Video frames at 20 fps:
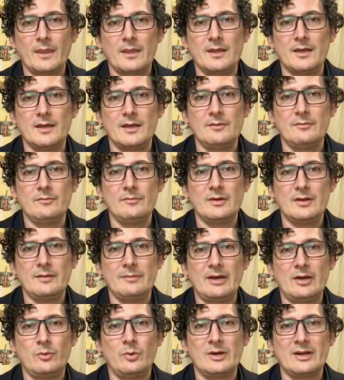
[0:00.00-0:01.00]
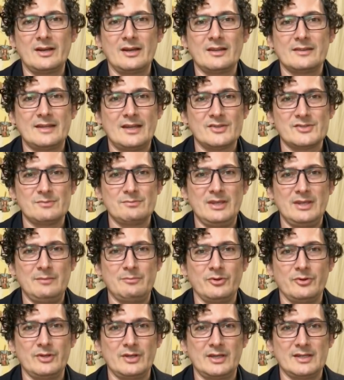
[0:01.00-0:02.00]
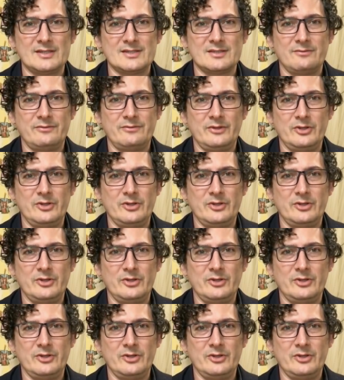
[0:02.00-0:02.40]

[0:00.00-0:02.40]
Um, about one in a thousand people that gets the